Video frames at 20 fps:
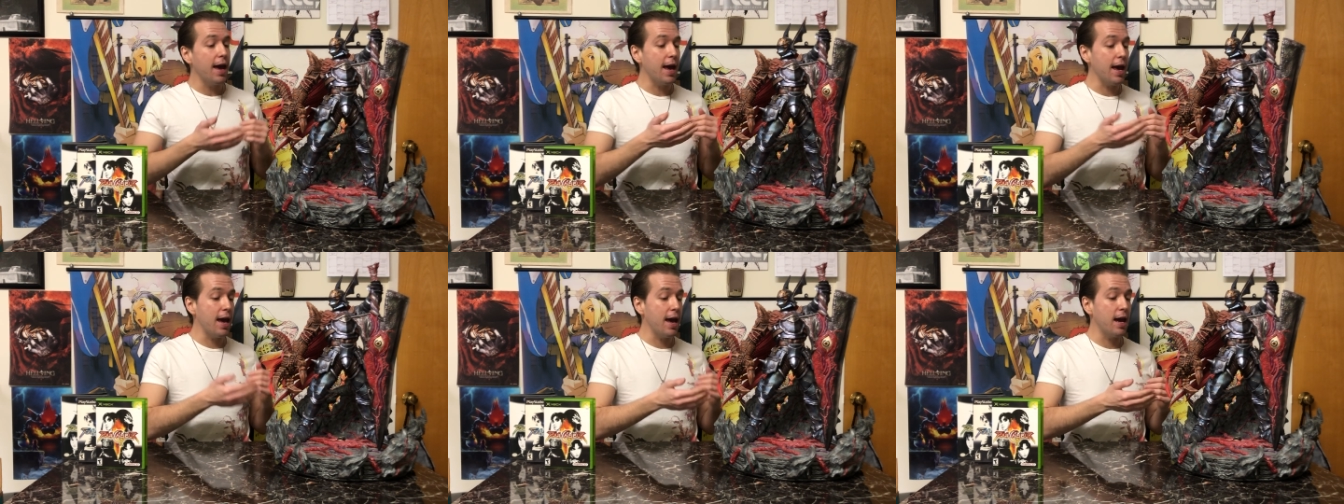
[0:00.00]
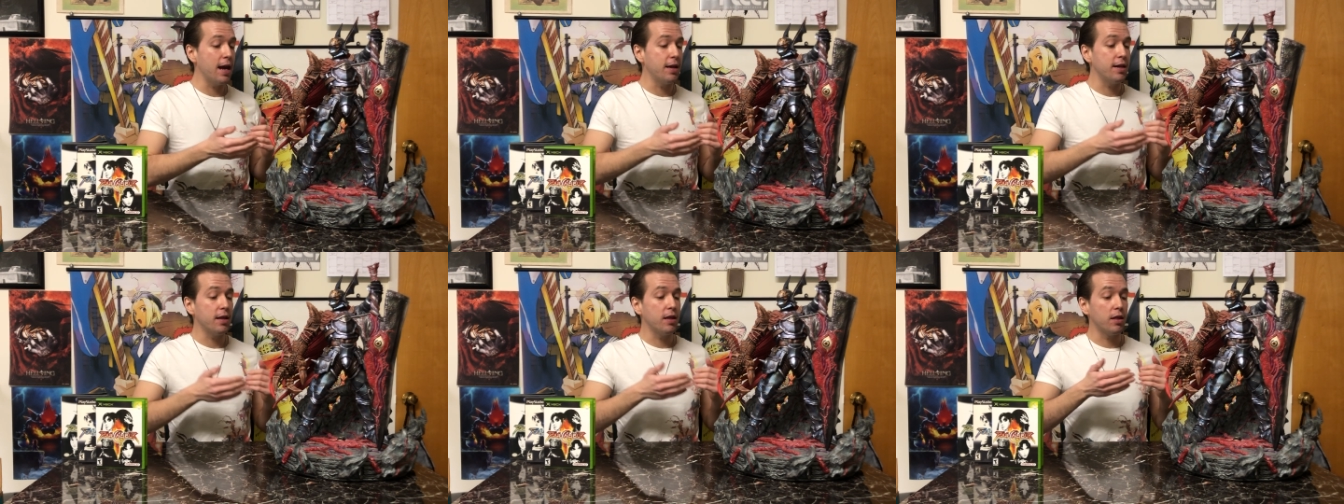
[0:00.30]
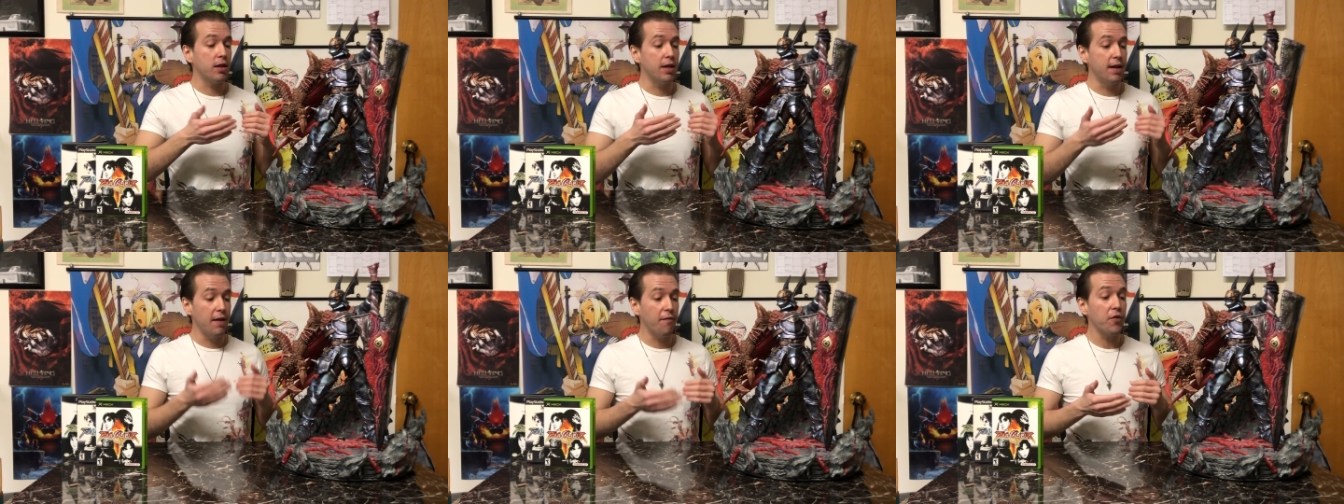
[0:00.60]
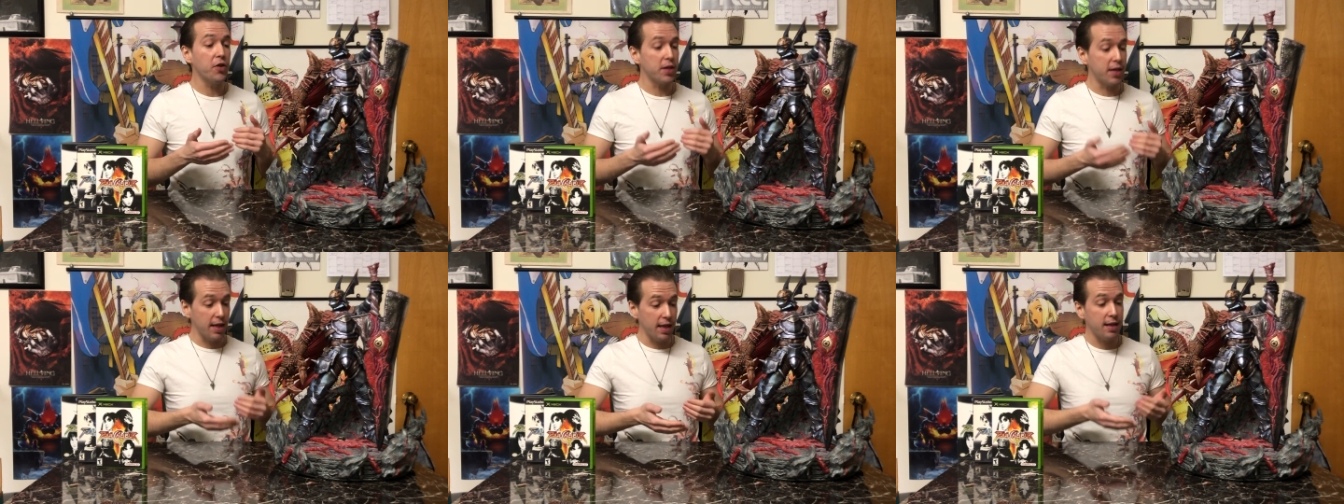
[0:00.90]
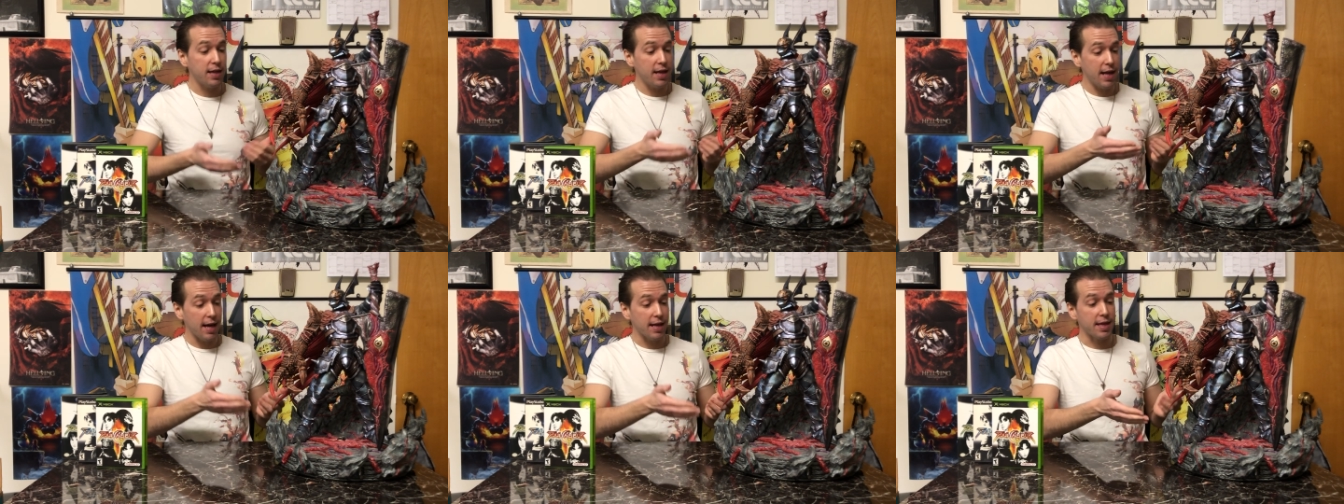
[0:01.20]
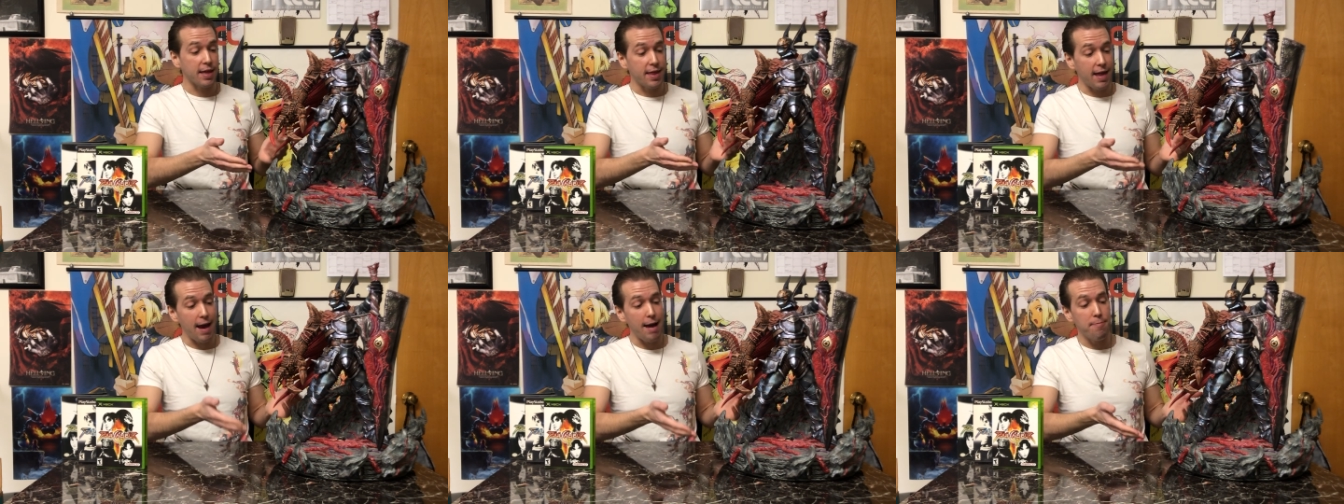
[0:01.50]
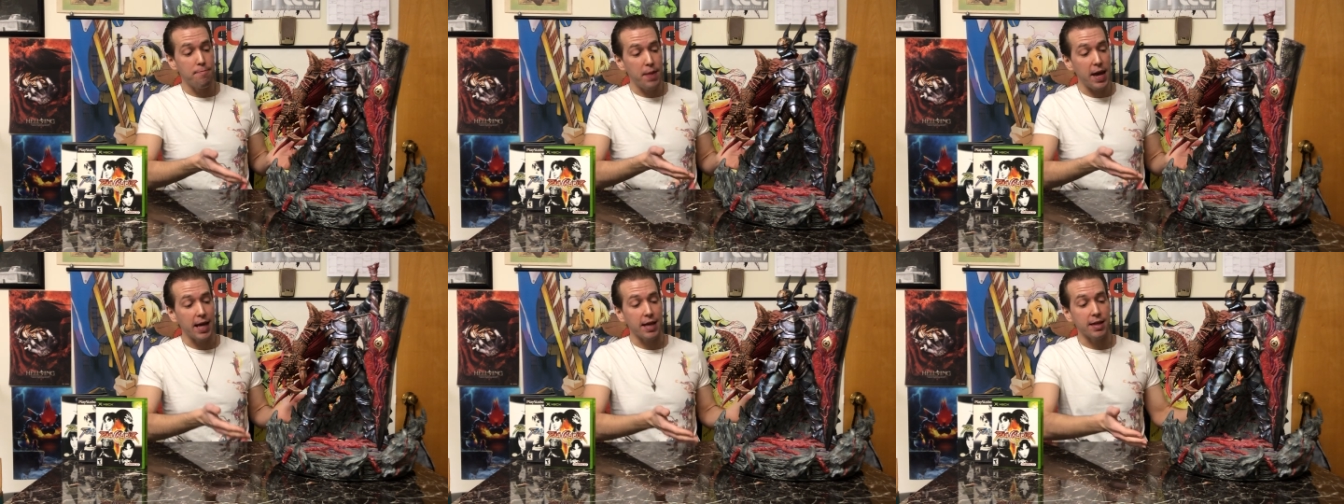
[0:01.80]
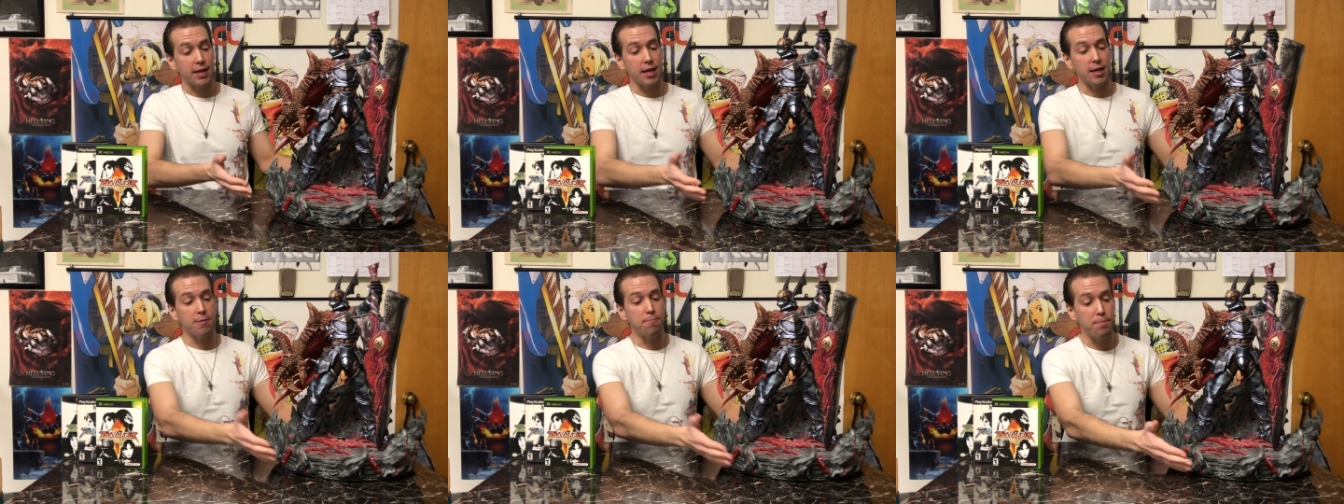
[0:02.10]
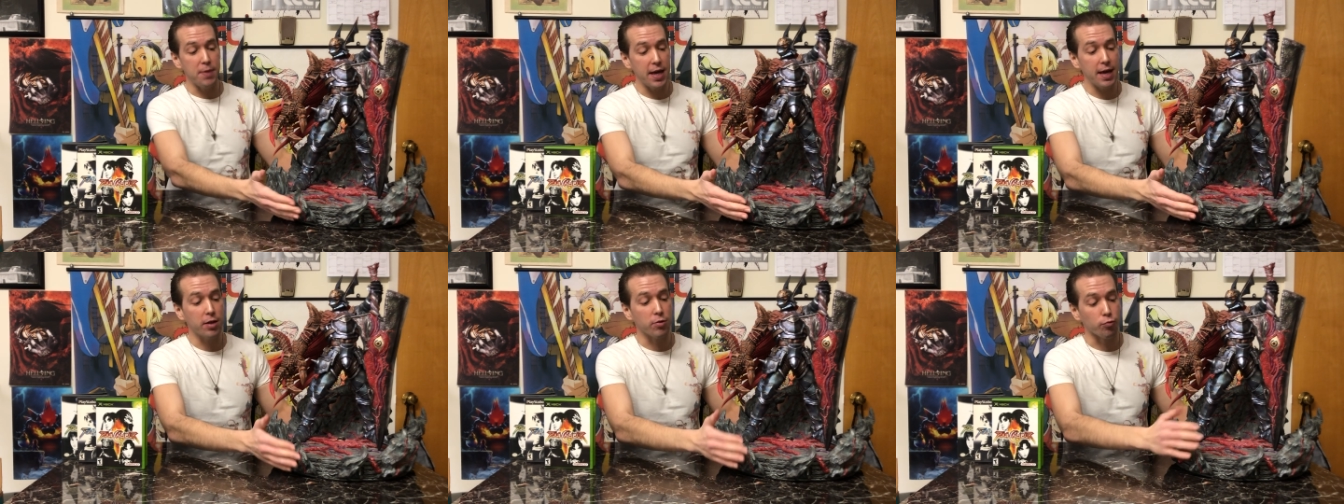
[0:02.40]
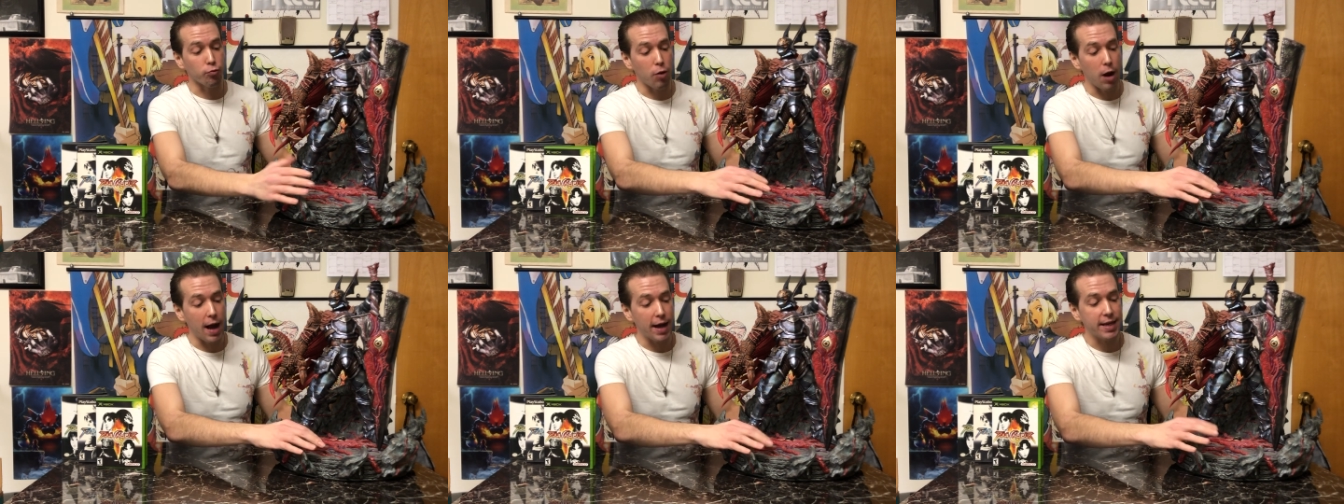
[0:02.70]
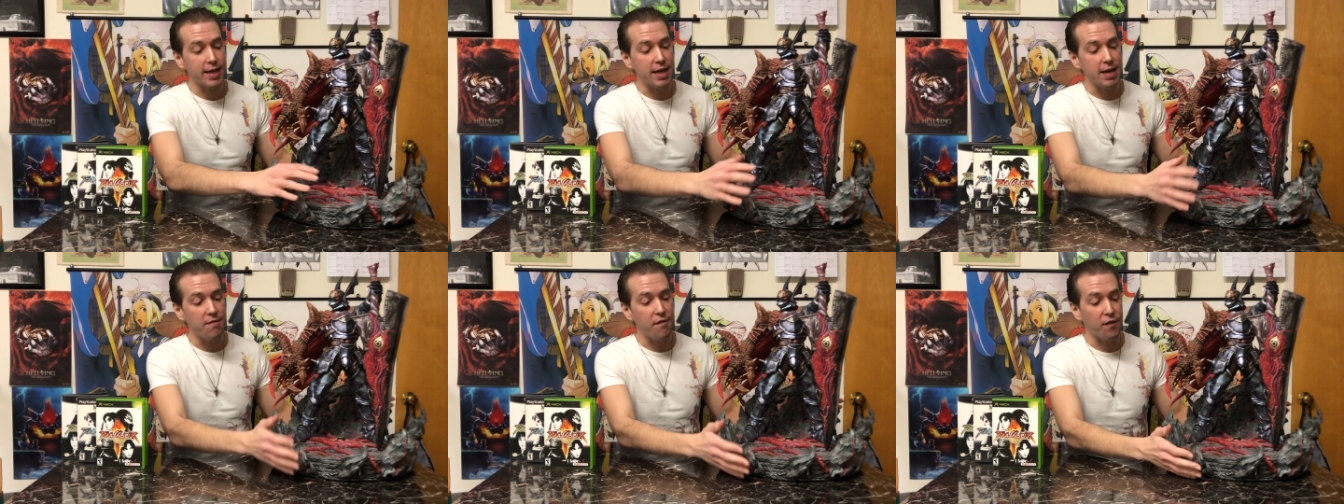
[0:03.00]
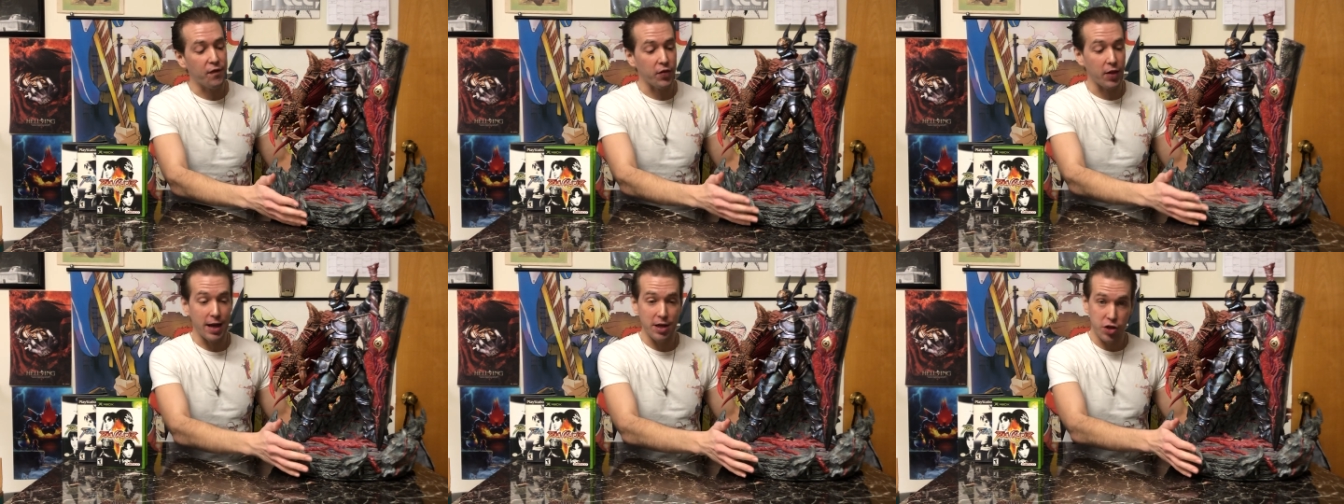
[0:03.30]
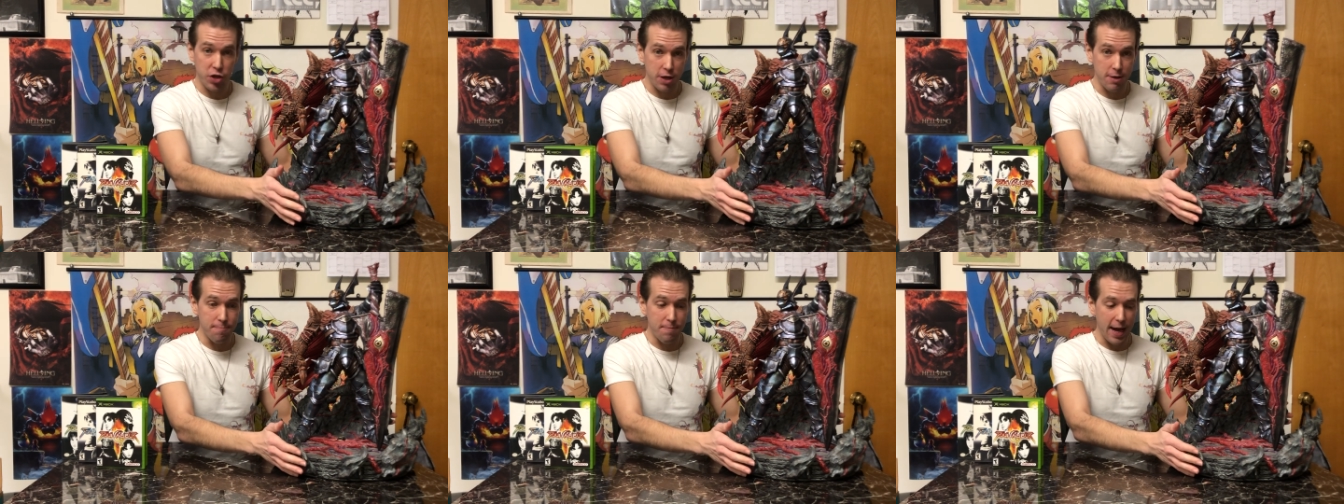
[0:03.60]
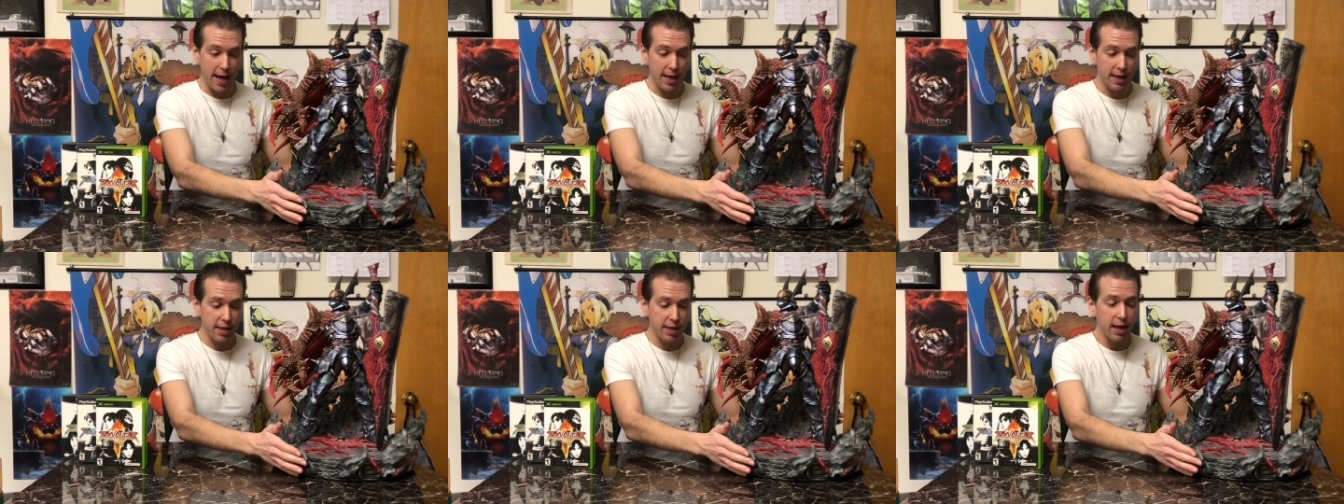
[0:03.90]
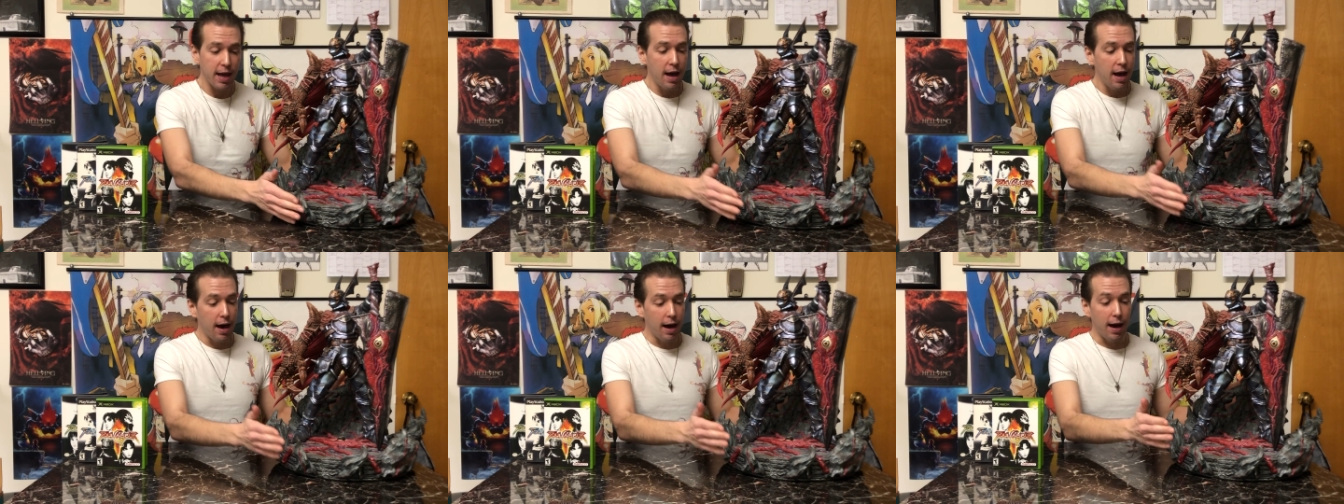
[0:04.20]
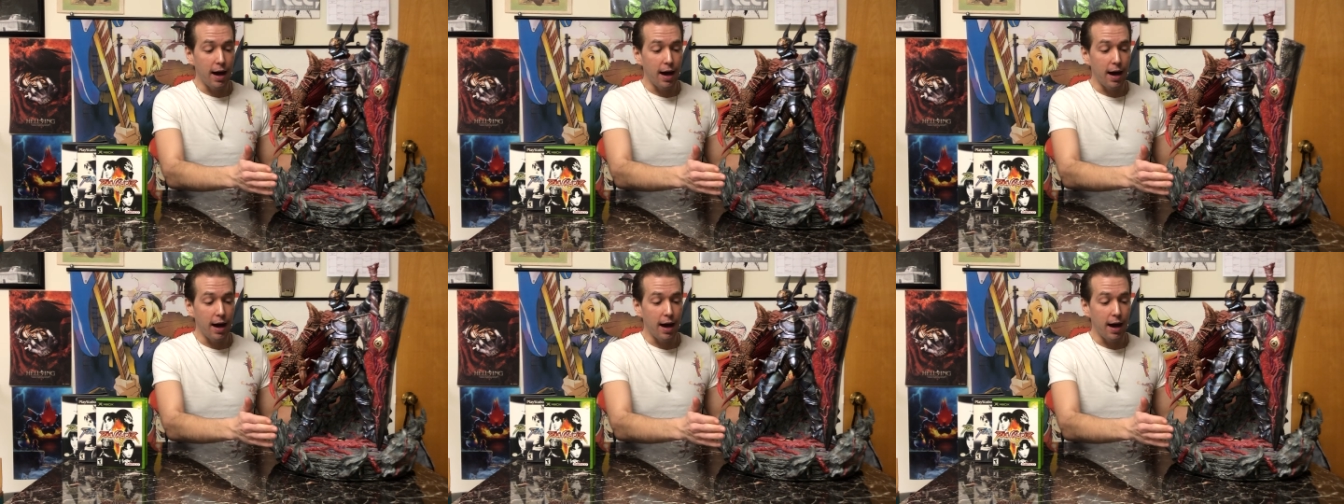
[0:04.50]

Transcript: And the difference is, yes, that base, this big, rocky, fleshy base.